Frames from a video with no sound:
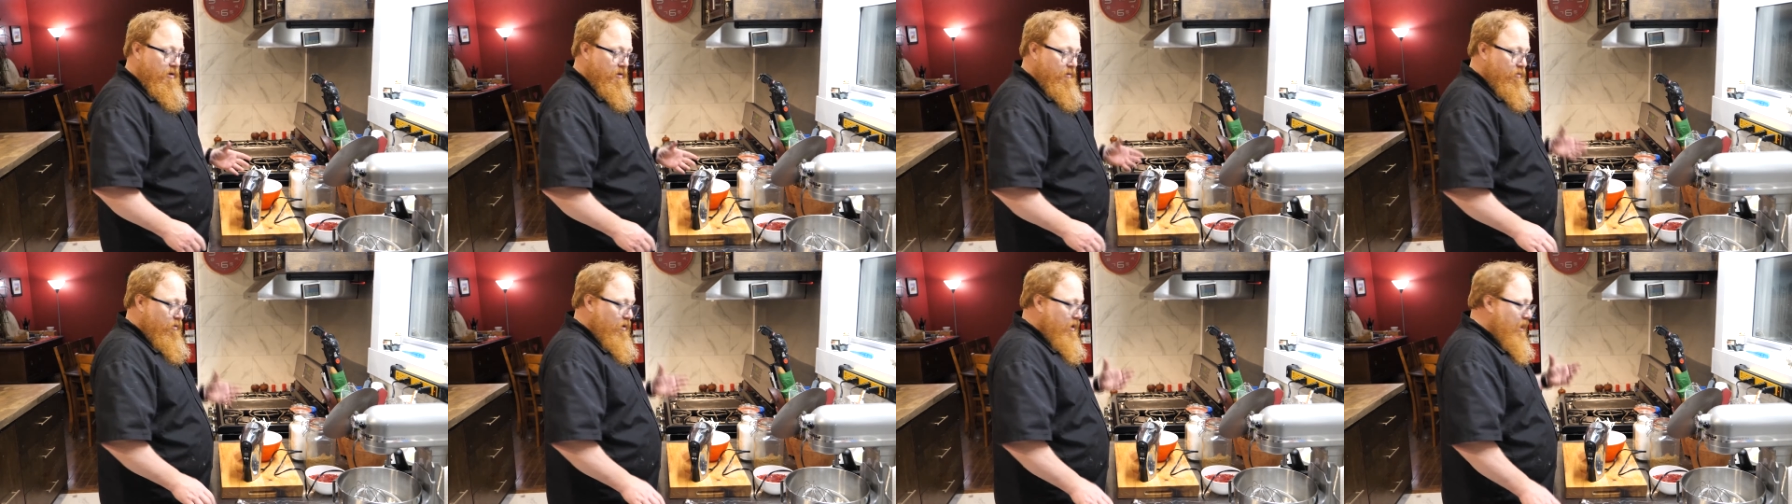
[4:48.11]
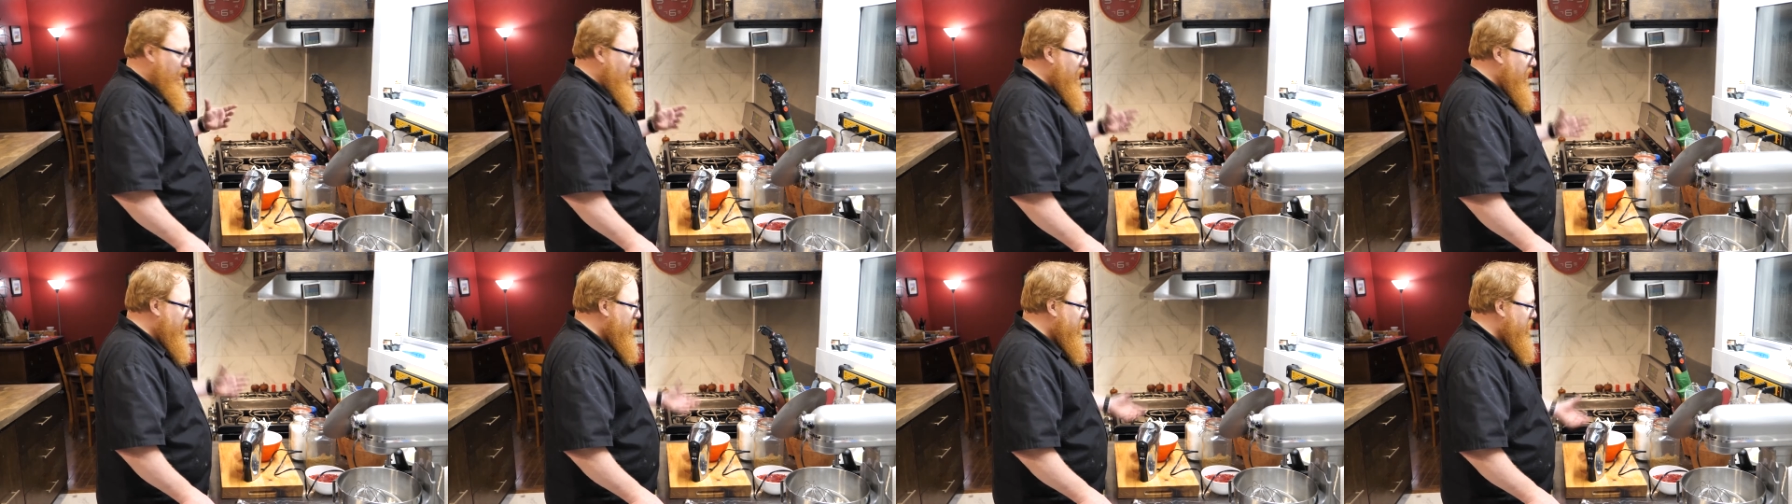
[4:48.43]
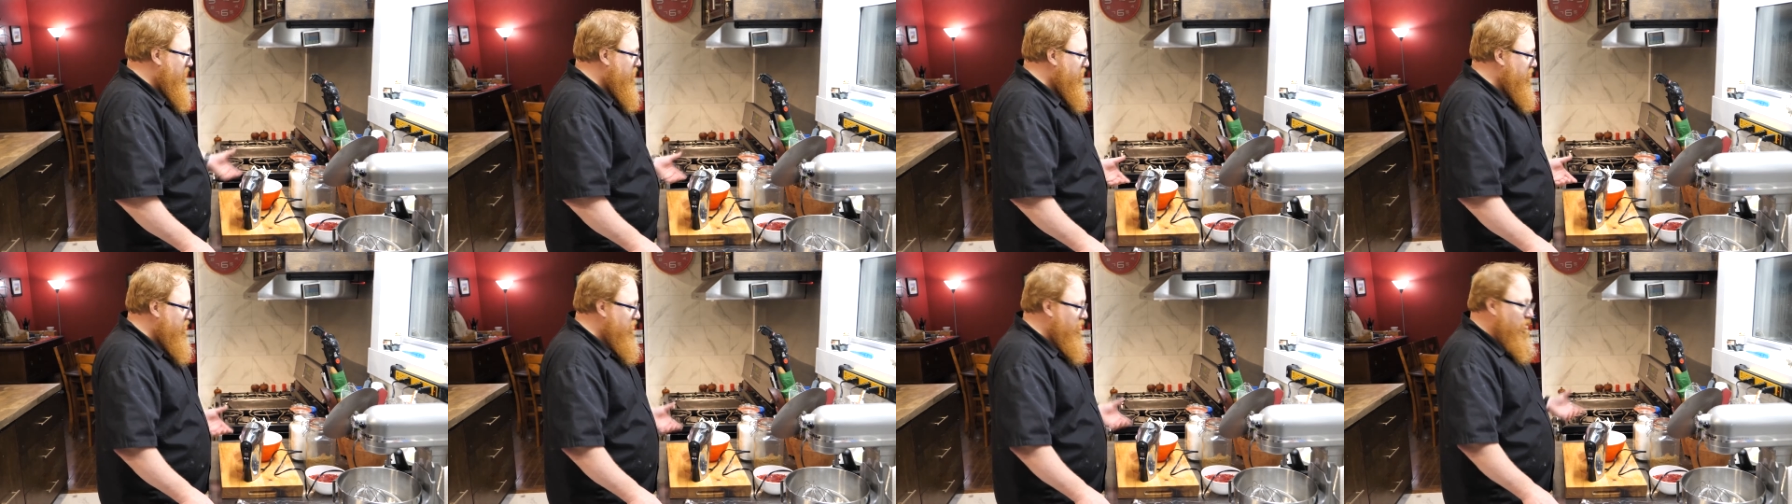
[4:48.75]
If we add our
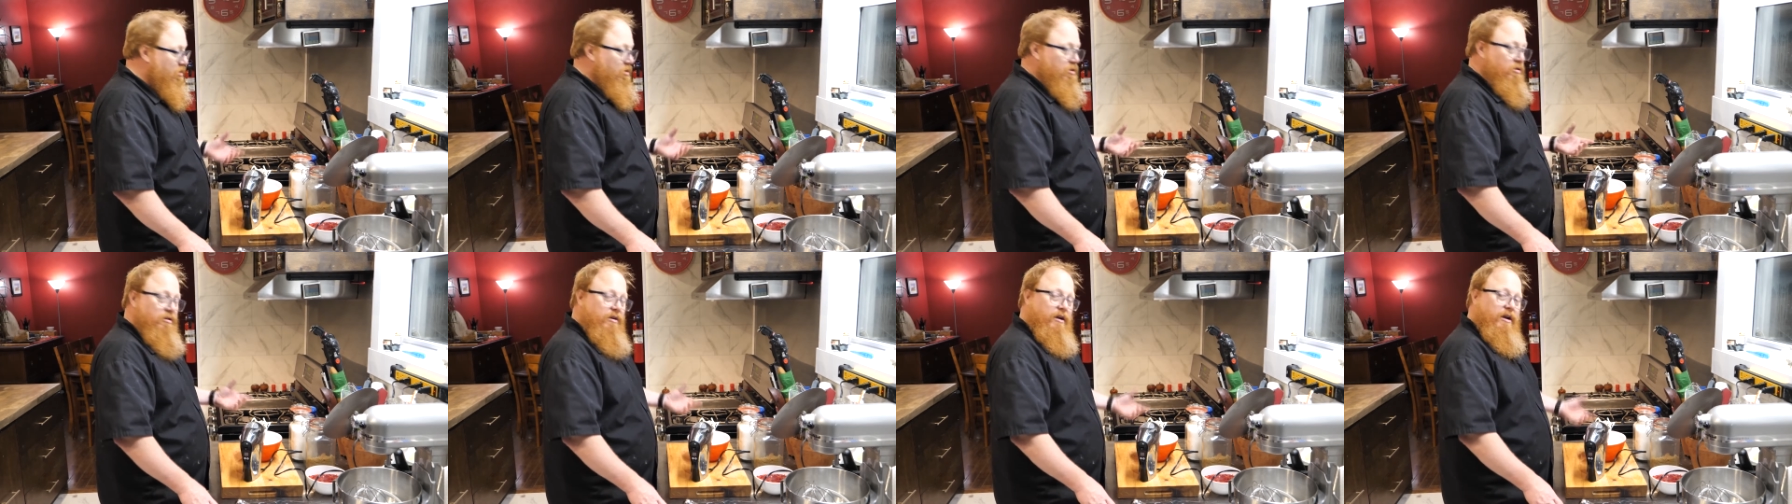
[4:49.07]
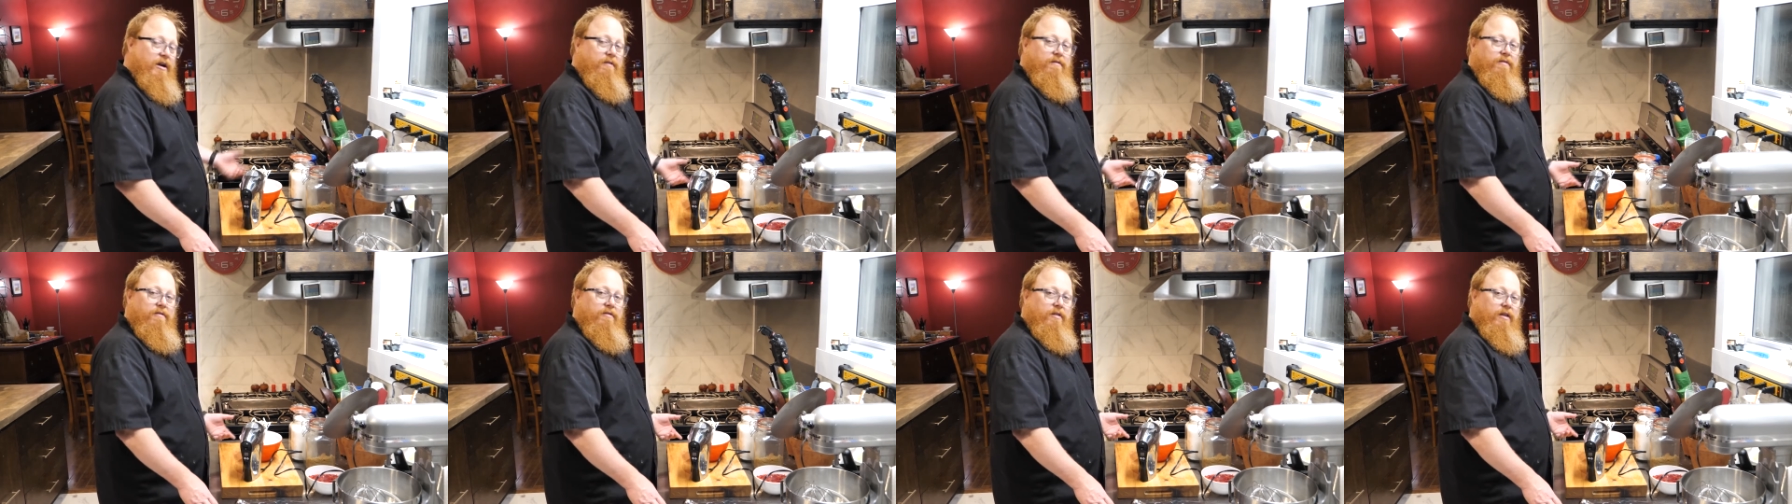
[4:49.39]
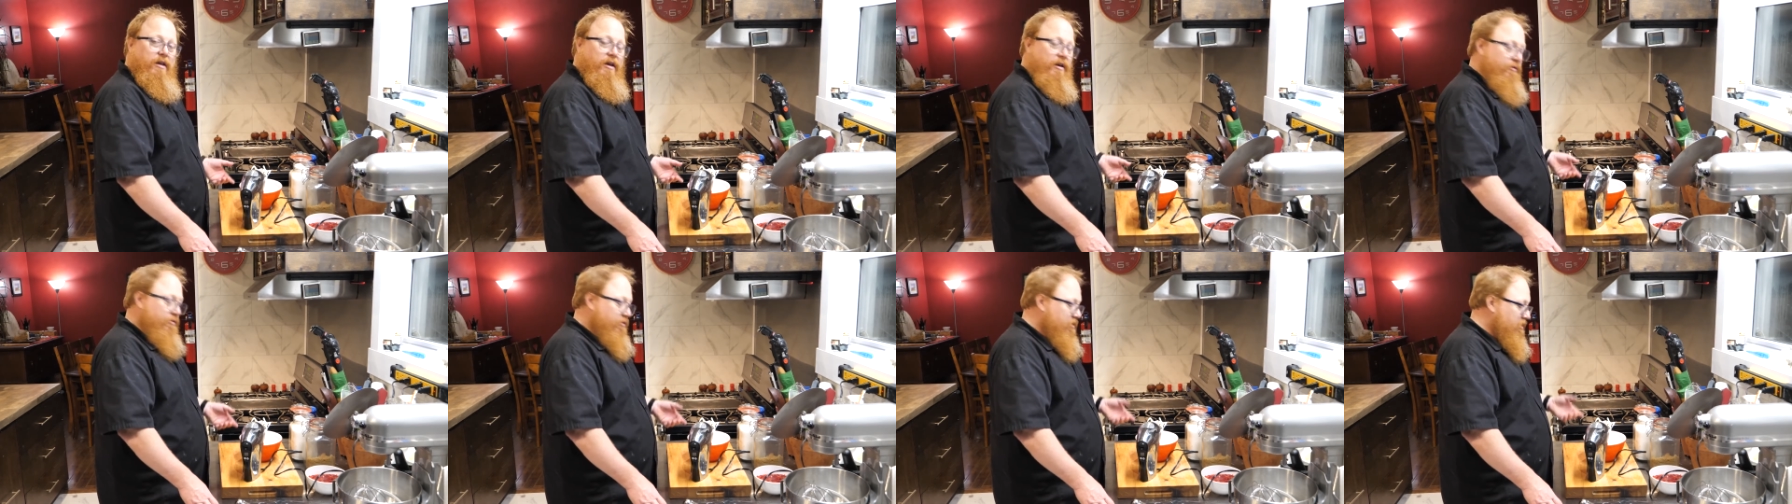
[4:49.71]
sugar or any
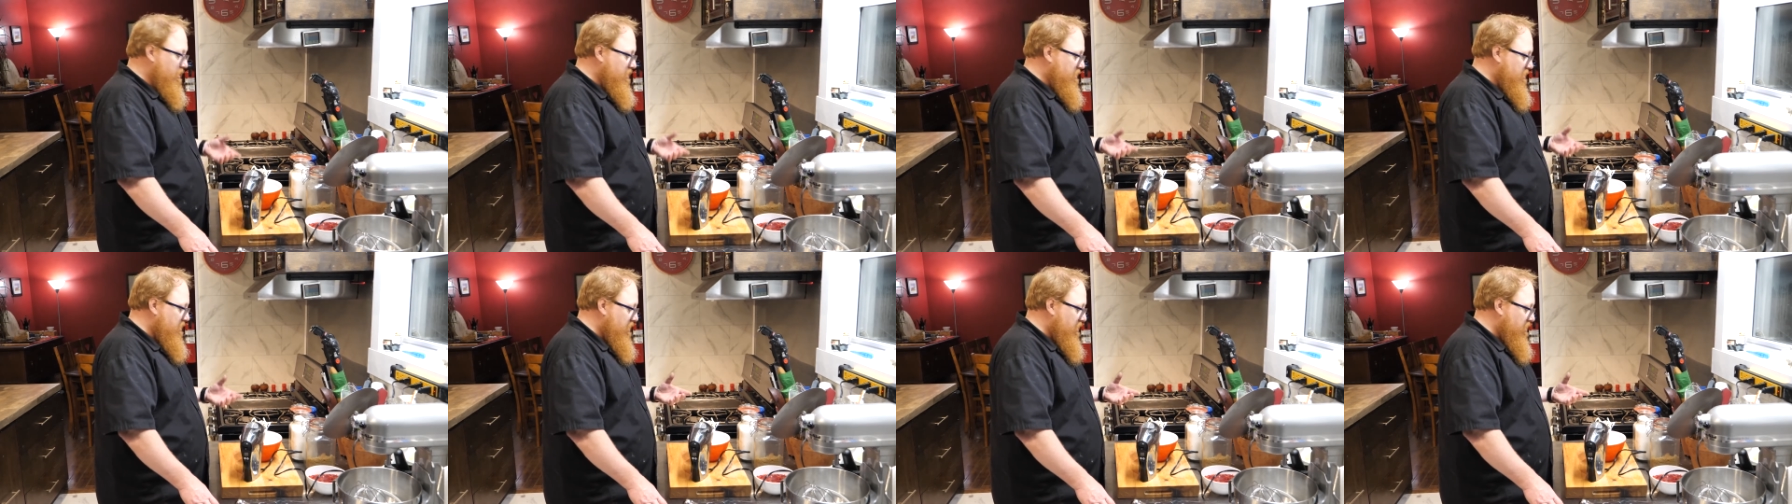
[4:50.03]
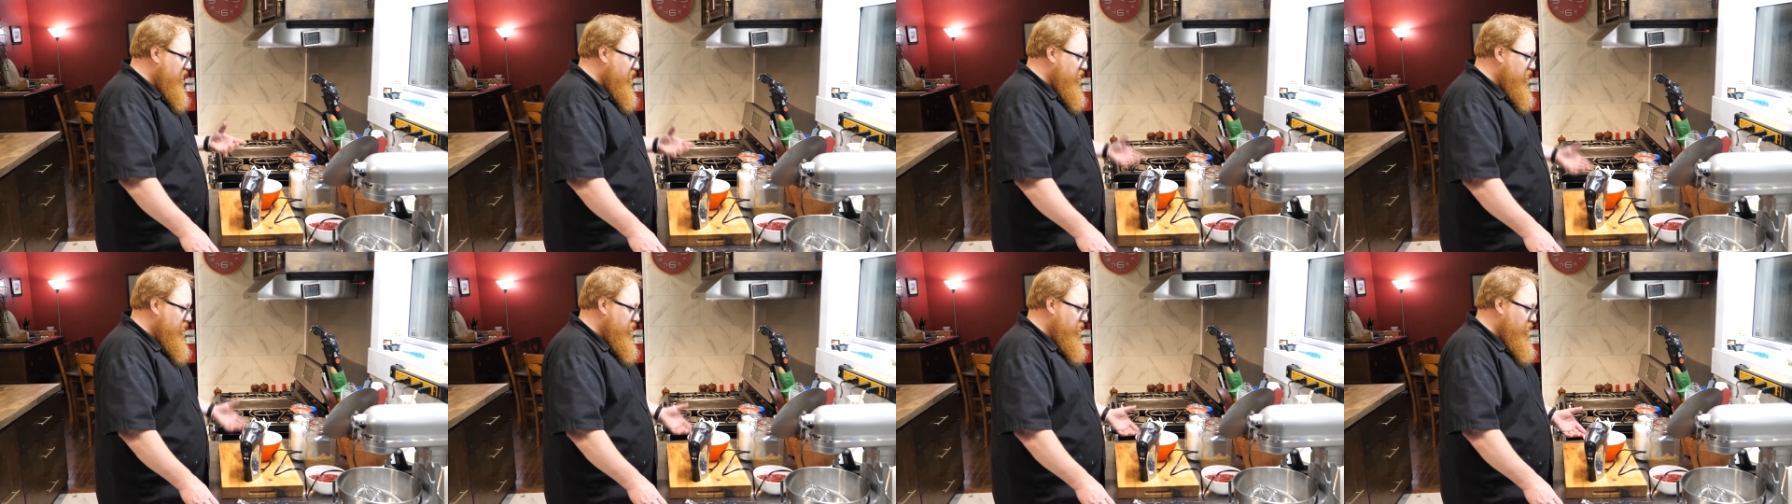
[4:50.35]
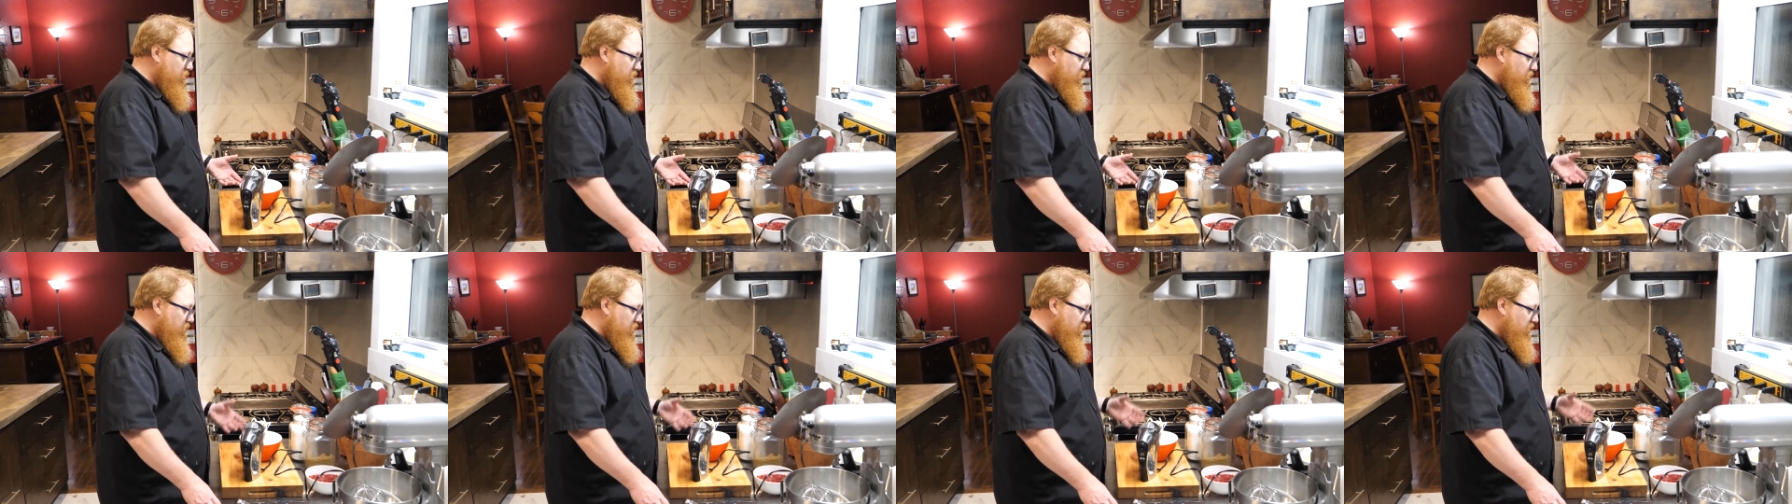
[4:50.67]
flavorings in there
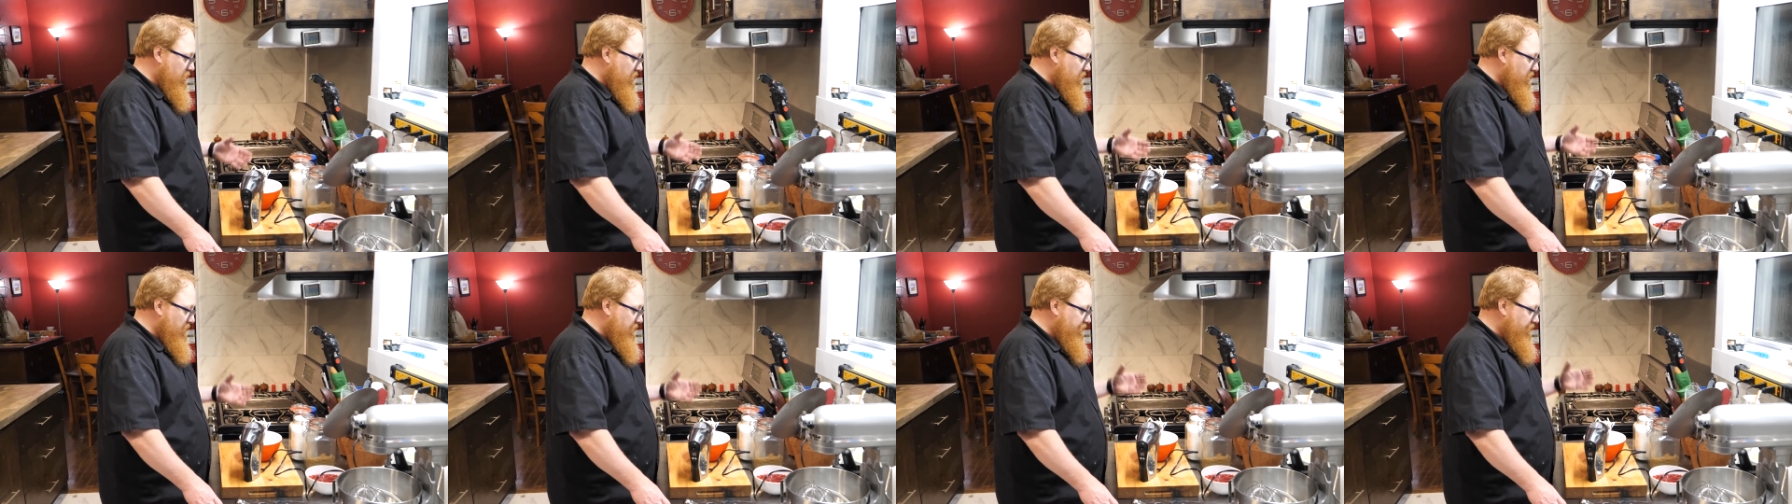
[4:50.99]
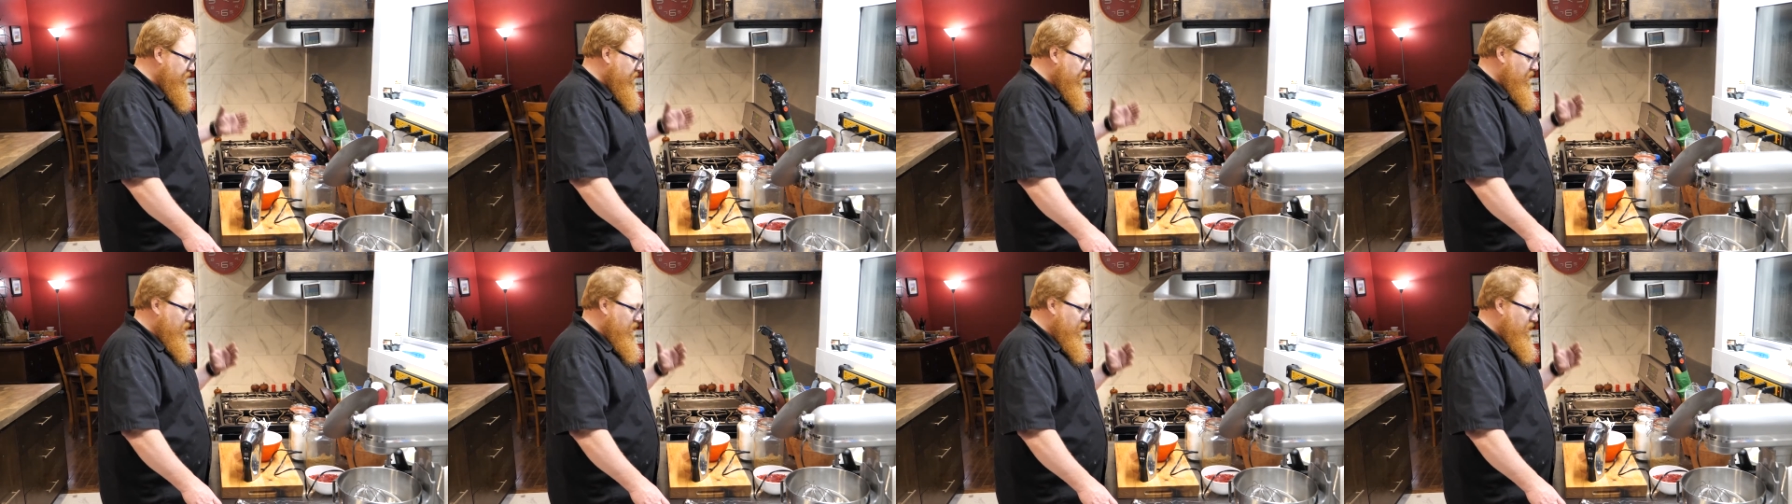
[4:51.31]
too early,